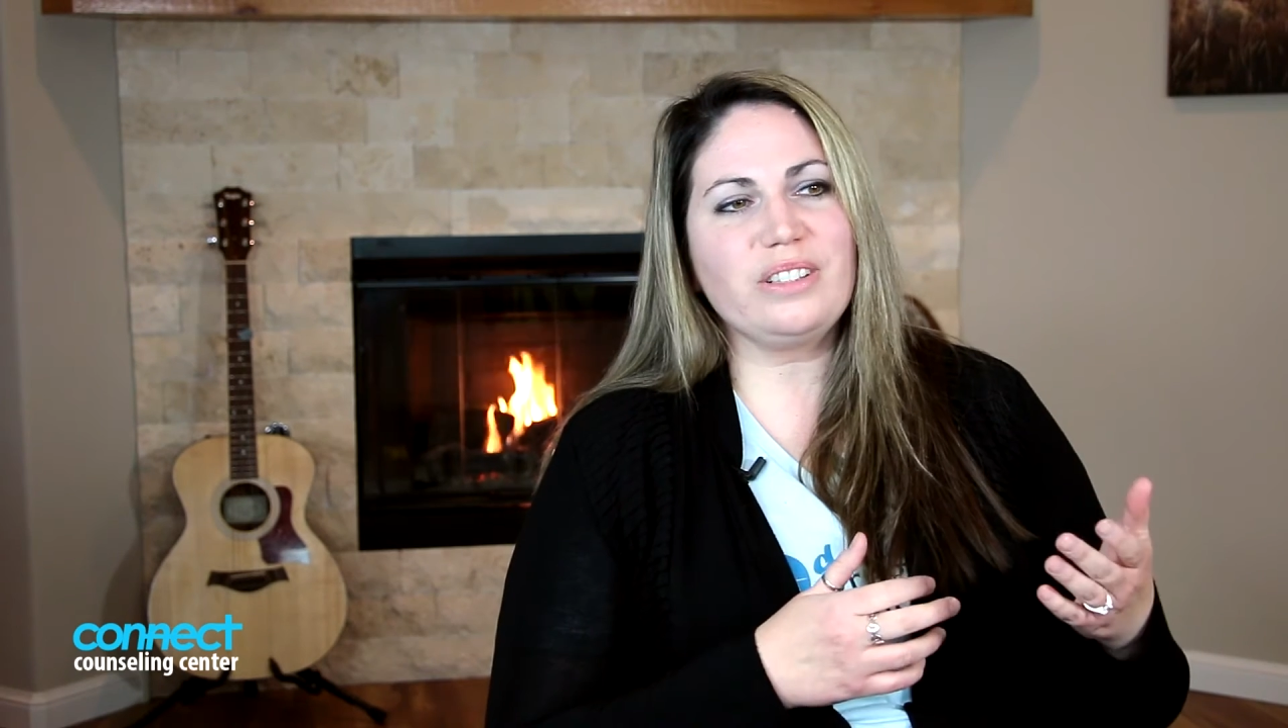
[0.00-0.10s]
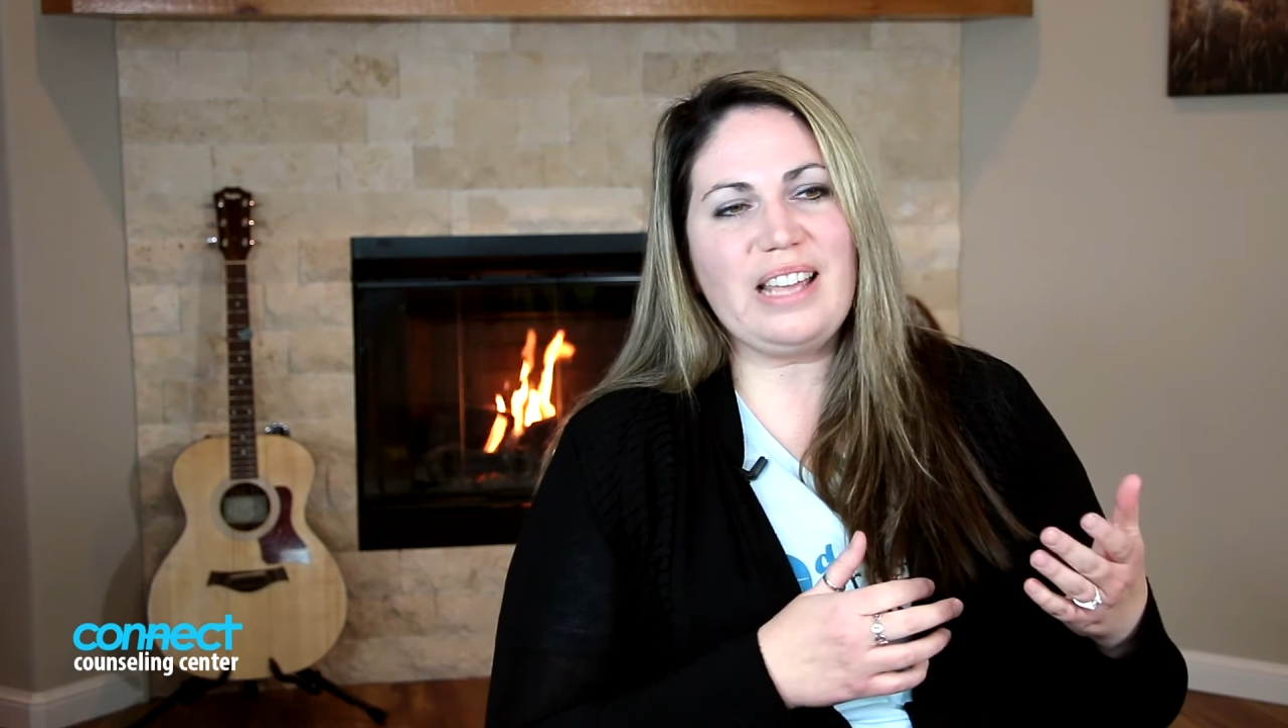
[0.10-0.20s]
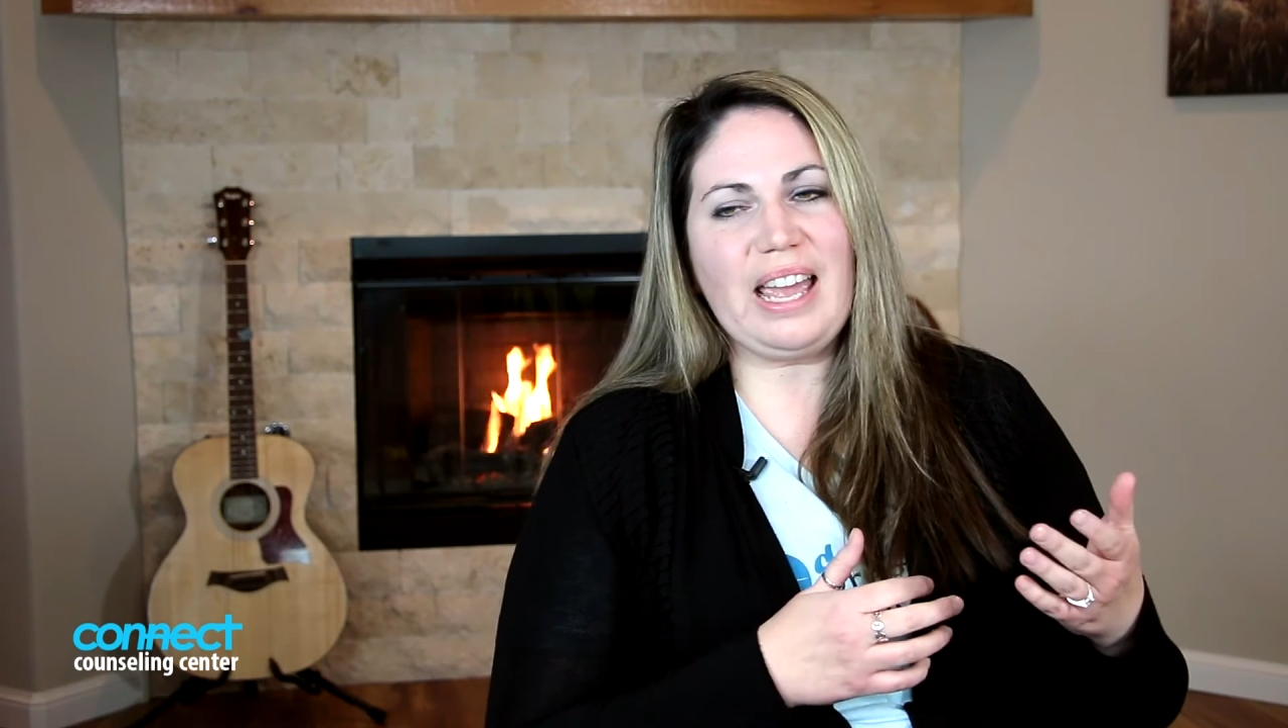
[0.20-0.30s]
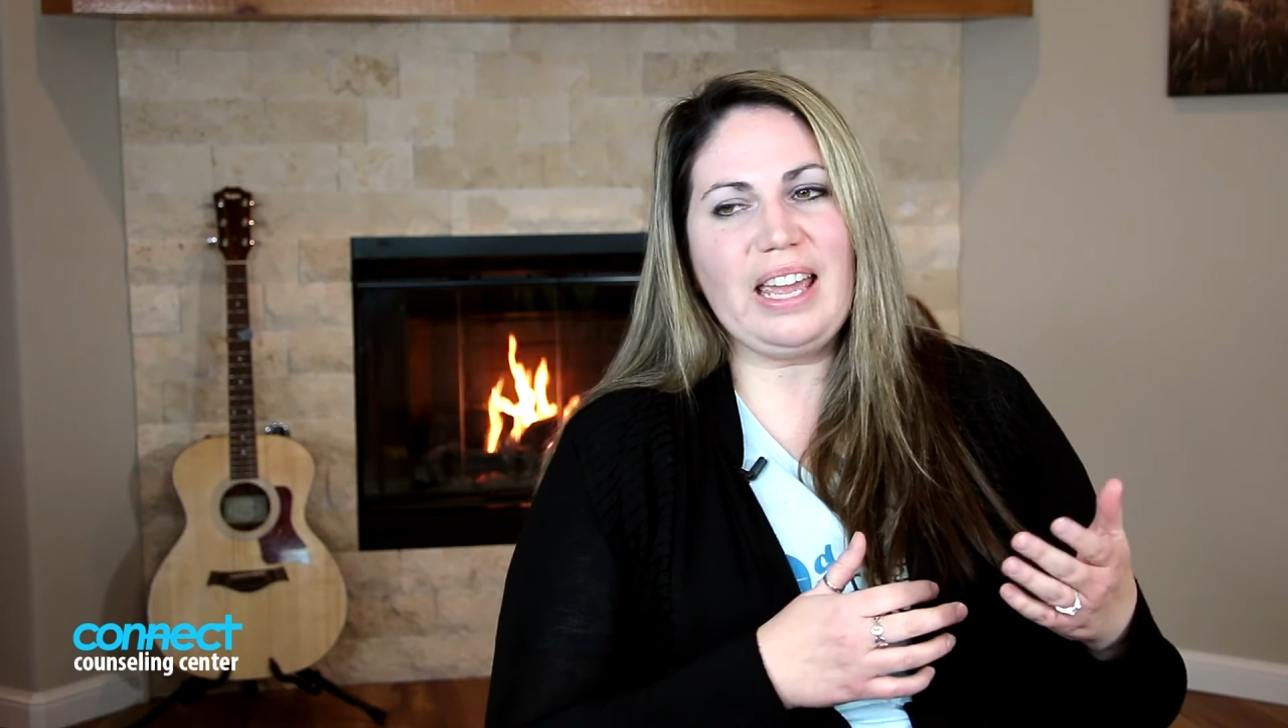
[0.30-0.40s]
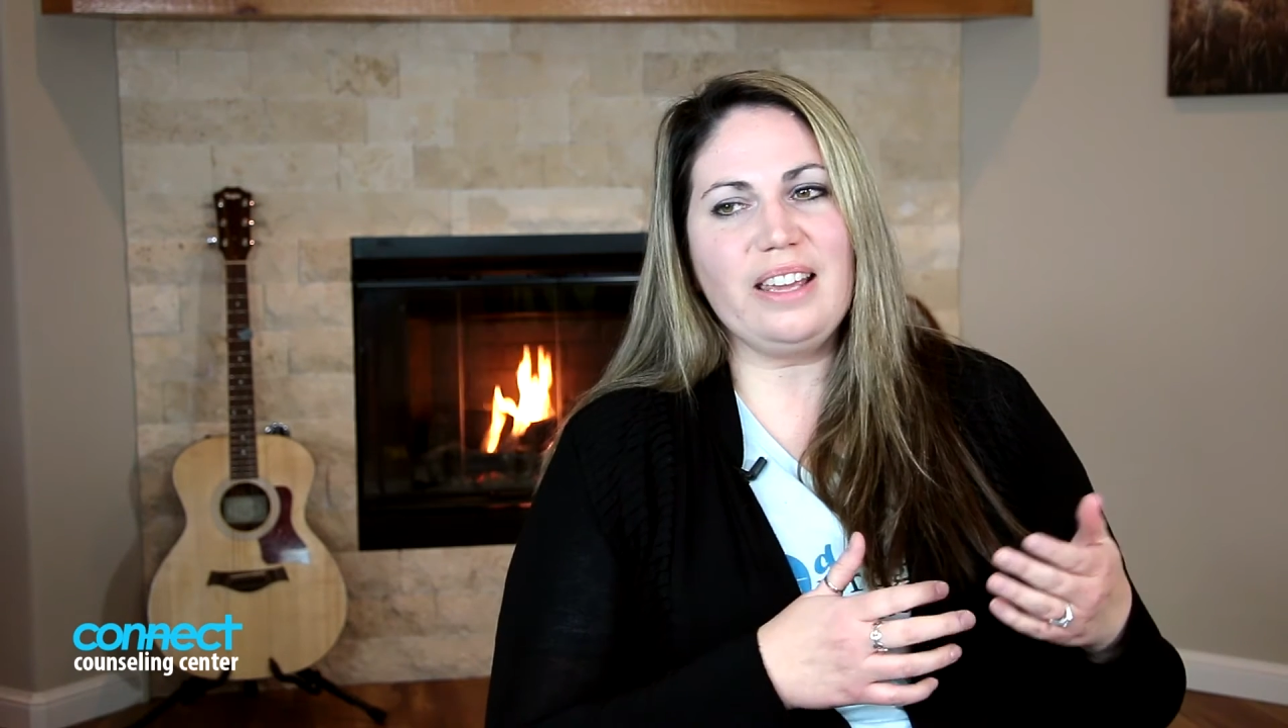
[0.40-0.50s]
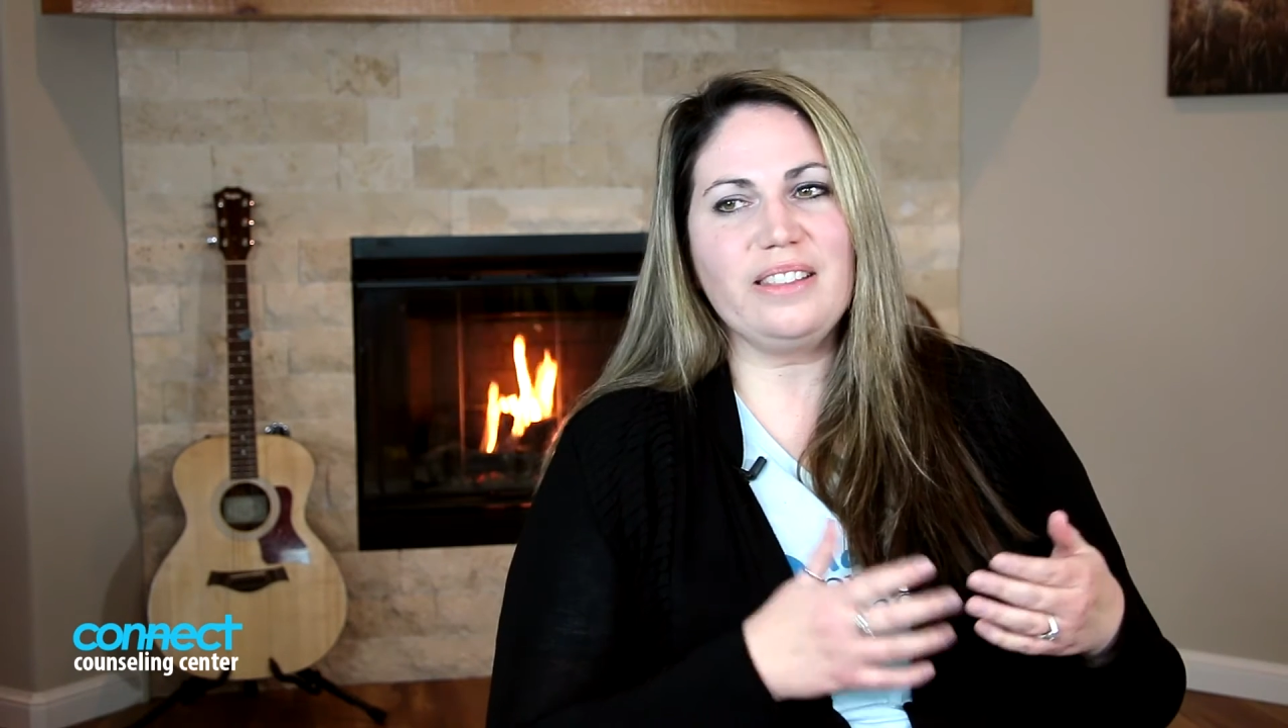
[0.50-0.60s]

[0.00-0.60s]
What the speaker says: day,